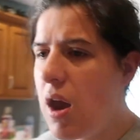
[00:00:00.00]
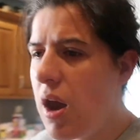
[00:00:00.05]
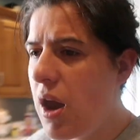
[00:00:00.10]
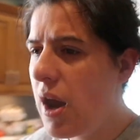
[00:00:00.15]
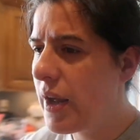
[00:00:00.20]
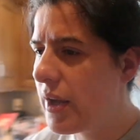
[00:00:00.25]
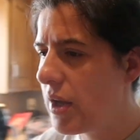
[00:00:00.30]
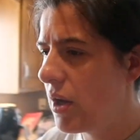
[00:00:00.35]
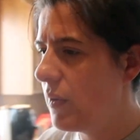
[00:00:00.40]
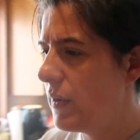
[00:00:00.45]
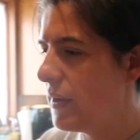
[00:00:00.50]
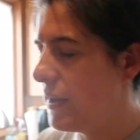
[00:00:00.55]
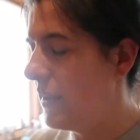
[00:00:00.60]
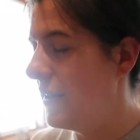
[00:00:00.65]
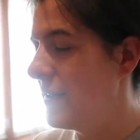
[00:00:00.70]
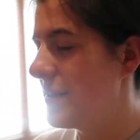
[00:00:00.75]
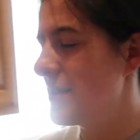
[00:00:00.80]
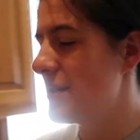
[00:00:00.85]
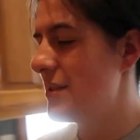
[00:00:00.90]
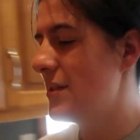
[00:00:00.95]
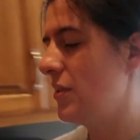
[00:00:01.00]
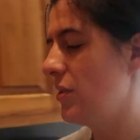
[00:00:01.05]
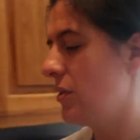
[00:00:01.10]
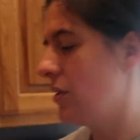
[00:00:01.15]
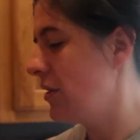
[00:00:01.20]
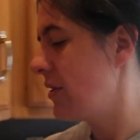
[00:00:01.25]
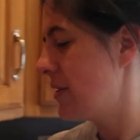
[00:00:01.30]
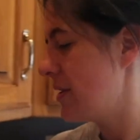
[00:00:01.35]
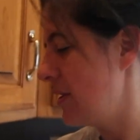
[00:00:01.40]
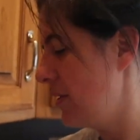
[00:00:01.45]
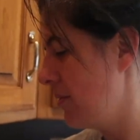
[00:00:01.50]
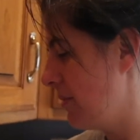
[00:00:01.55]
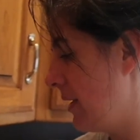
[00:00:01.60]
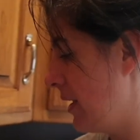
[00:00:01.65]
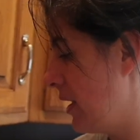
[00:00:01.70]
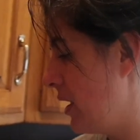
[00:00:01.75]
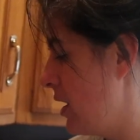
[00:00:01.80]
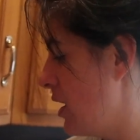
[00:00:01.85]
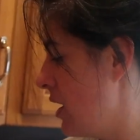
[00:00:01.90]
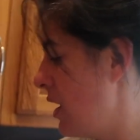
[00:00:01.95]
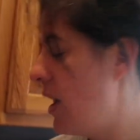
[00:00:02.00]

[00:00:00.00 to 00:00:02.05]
I go and get, it still hurts a little bit.